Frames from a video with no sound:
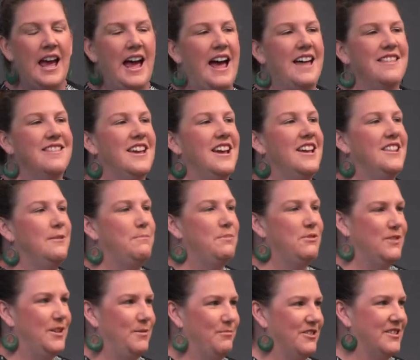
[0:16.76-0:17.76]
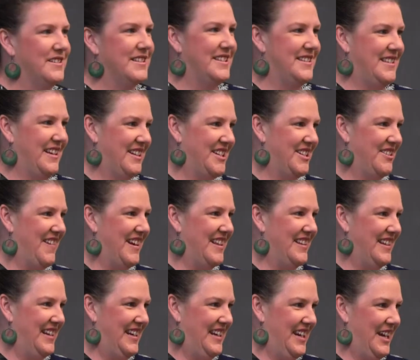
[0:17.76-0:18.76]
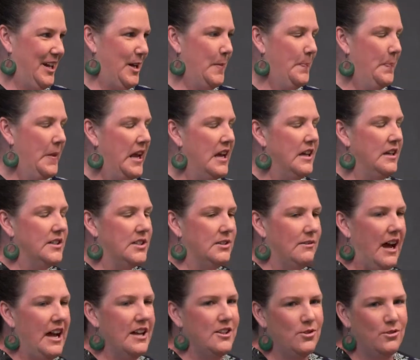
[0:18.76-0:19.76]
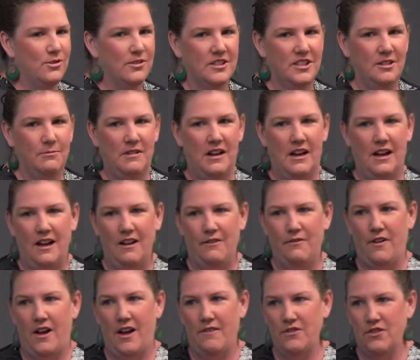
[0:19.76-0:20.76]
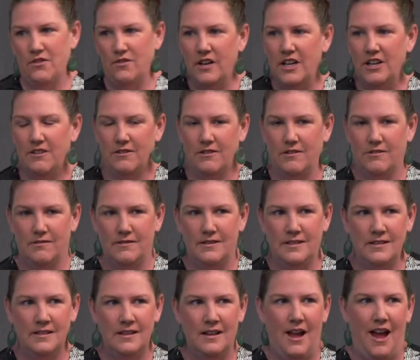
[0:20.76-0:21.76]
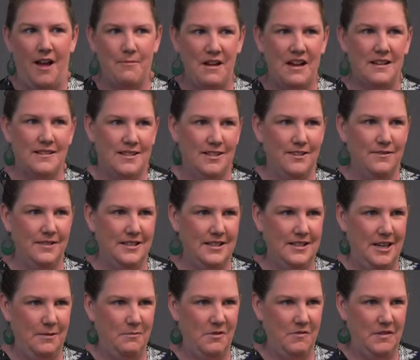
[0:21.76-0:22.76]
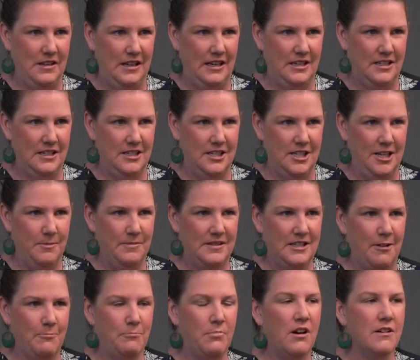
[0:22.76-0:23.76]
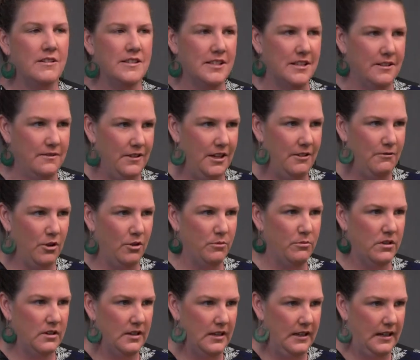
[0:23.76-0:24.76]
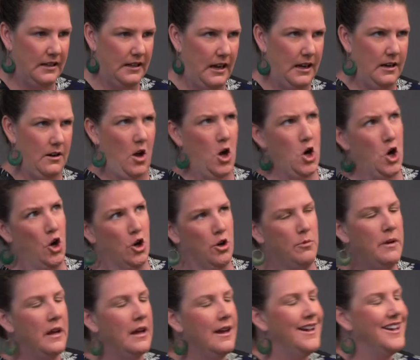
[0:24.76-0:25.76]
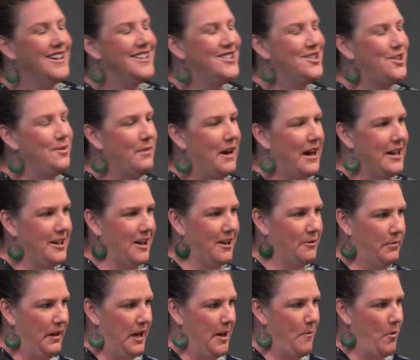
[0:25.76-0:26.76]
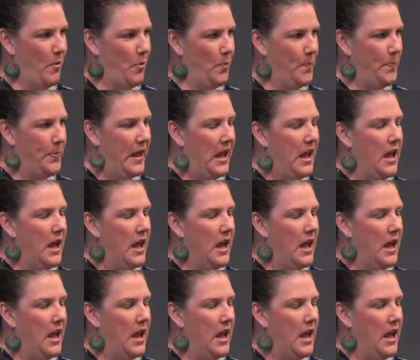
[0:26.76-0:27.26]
and they're the building blocks of sexuality, yeah? So I talk to my 5 and 3-year-olds about self-esteem and relationships. I'm positively role modelling that, I hope, to my young people.